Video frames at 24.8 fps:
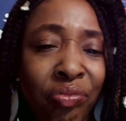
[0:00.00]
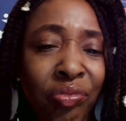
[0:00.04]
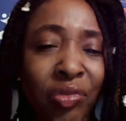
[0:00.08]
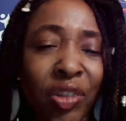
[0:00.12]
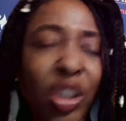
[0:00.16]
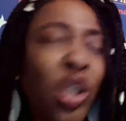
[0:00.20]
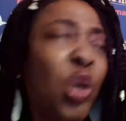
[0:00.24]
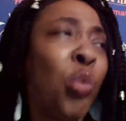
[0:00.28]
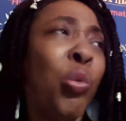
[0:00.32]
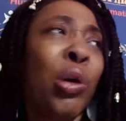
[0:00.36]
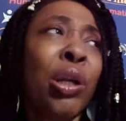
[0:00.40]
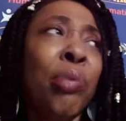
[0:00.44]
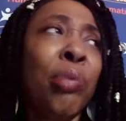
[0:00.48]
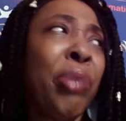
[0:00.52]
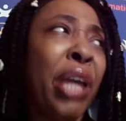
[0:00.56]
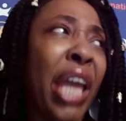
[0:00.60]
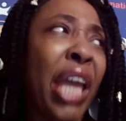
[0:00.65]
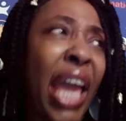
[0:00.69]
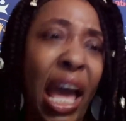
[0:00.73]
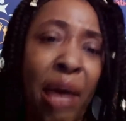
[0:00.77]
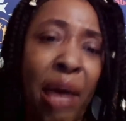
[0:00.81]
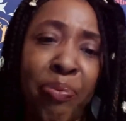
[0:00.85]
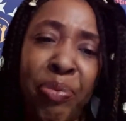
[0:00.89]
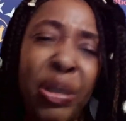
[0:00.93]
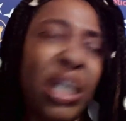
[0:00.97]
You wouldn't be
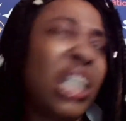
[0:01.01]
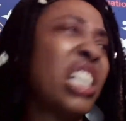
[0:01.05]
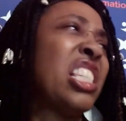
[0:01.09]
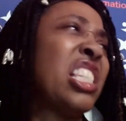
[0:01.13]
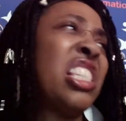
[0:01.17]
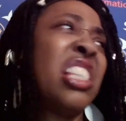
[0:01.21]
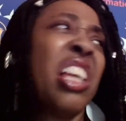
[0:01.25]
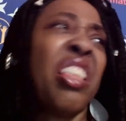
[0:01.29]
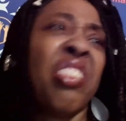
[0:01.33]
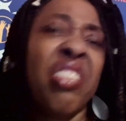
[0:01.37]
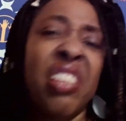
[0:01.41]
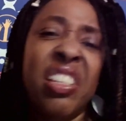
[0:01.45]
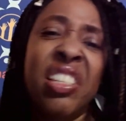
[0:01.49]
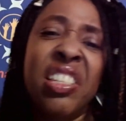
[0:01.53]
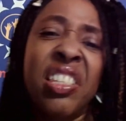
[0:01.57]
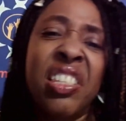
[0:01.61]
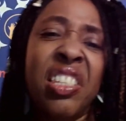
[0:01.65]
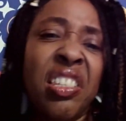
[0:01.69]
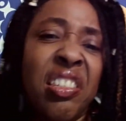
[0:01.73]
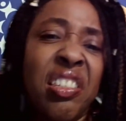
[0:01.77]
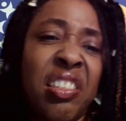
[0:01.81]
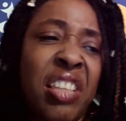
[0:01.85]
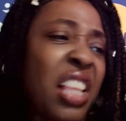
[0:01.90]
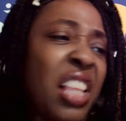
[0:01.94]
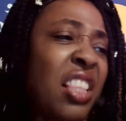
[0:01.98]
happy because
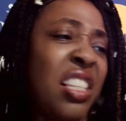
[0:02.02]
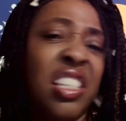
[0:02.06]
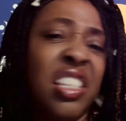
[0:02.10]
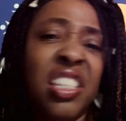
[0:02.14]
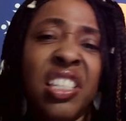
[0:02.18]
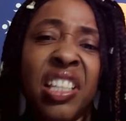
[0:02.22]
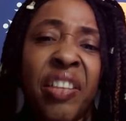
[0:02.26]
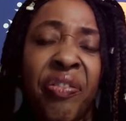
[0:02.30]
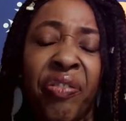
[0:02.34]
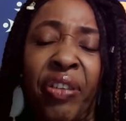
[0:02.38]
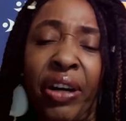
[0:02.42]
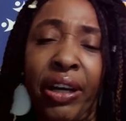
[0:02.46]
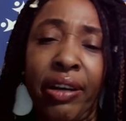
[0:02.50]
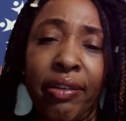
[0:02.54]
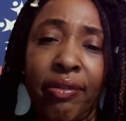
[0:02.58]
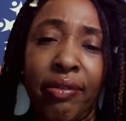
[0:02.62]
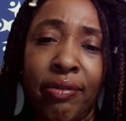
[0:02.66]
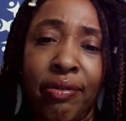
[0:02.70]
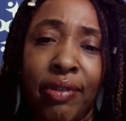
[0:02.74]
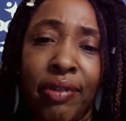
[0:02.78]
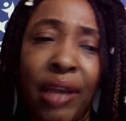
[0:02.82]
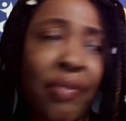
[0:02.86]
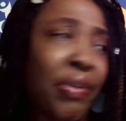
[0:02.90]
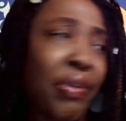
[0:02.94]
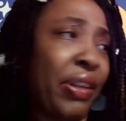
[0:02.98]
nothing's different.
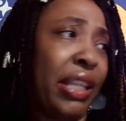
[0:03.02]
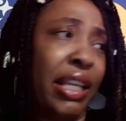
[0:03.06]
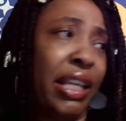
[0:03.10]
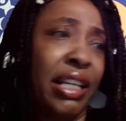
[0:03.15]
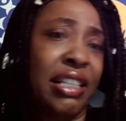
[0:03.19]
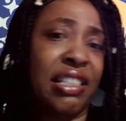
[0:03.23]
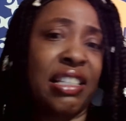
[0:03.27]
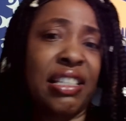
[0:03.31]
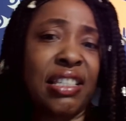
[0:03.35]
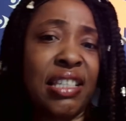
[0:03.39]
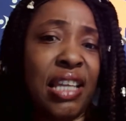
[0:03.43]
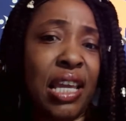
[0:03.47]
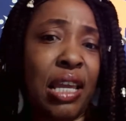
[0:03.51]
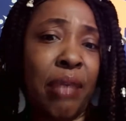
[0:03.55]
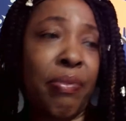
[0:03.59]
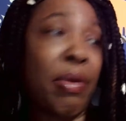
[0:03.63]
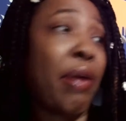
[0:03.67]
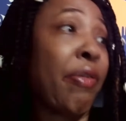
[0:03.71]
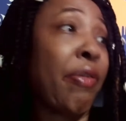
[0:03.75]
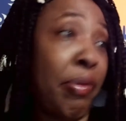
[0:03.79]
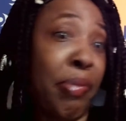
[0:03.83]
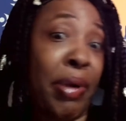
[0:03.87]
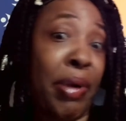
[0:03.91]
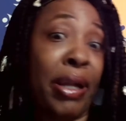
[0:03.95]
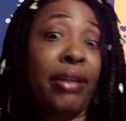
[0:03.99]
Everything's the same.
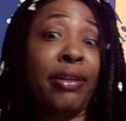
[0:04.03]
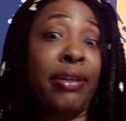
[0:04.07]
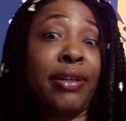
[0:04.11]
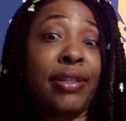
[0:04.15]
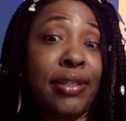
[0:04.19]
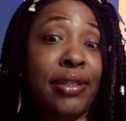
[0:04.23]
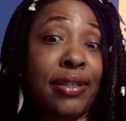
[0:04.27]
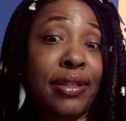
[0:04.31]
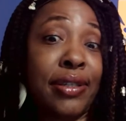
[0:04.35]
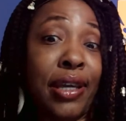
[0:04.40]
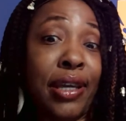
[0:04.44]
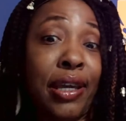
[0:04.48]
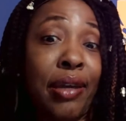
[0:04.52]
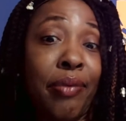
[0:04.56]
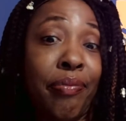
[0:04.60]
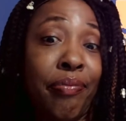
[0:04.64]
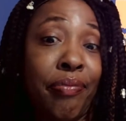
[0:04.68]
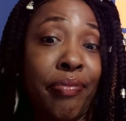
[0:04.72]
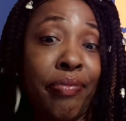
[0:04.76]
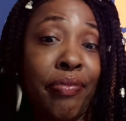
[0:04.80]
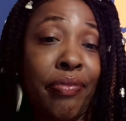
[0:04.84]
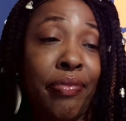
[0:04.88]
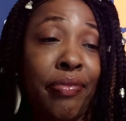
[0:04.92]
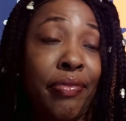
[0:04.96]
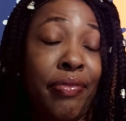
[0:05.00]
Everybody looks the
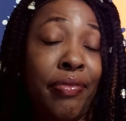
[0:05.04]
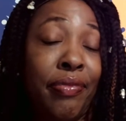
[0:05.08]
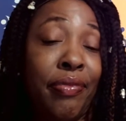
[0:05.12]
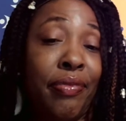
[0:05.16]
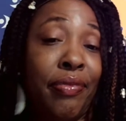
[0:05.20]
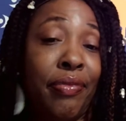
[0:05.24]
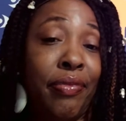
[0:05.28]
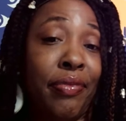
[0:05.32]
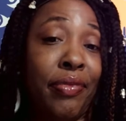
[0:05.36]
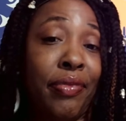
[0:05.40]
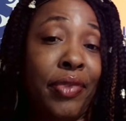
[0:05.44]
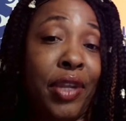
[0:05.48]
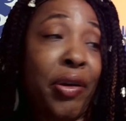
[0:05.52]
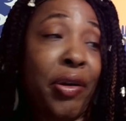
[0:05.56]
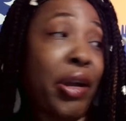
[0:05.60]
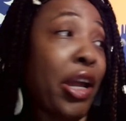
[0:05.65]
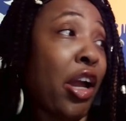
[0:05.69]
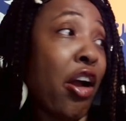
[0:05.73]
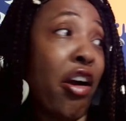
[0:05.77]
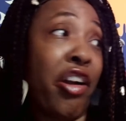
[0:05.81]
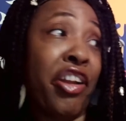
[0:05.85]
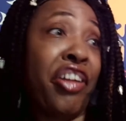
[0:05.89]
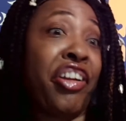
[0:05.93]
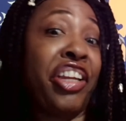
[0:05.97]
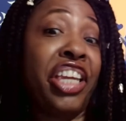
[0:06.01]
same. Okay,
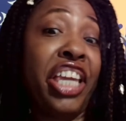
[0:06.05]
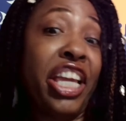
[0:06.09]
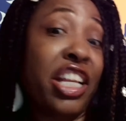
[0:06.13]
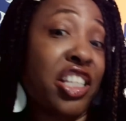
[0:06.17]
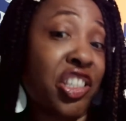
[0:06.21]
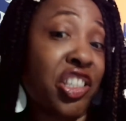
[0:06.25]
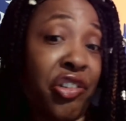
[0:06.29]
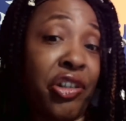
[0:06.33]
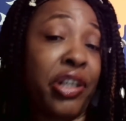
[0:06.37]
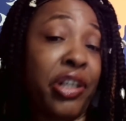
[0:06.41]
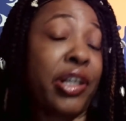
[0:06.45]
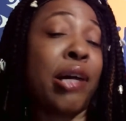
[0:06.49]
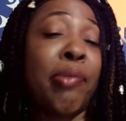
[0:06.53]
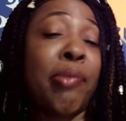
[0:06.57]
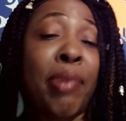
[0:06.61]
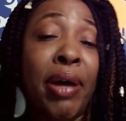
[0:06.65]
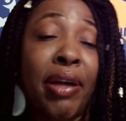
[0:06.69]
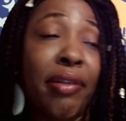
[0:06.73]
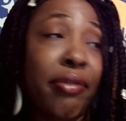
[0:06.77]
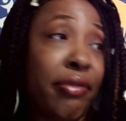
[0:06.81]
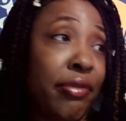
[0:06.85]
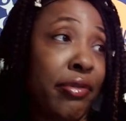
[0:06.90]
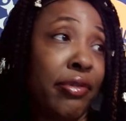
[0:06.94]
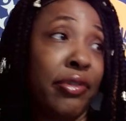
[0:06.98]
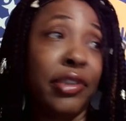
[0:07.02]
are your kids going to come
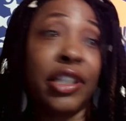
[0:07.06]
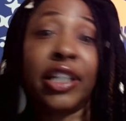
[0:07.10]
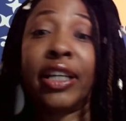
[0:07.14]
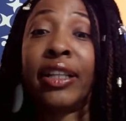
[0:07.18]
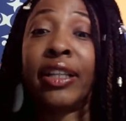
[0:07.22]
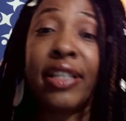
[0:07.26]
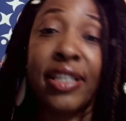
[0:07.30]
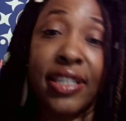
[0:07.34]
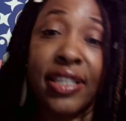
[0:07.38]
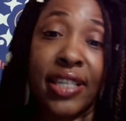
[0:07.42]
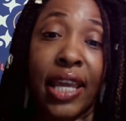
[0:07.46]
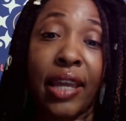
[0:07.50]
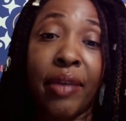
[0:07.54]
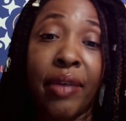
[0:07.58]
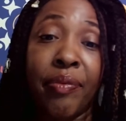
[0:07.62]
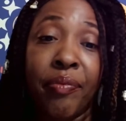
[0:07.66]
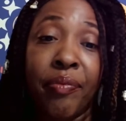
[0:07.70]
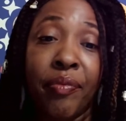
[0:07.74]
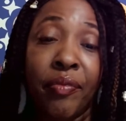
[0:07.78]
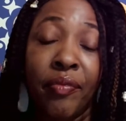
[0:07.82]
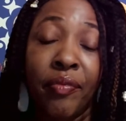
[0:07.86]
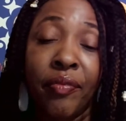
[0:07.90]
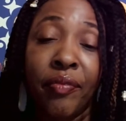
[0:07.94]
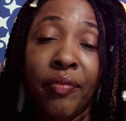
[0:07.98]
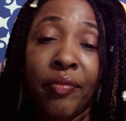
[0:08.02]
out looking the
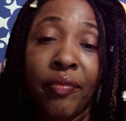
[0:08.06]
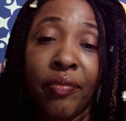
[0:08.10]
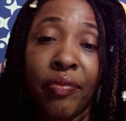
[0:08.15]
same?